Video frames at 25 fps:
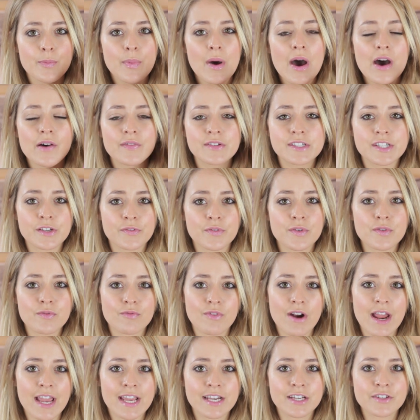of a
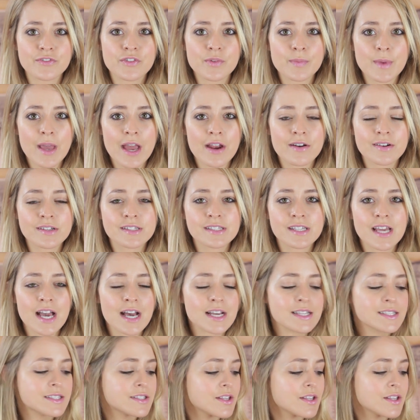different range from Kerastase.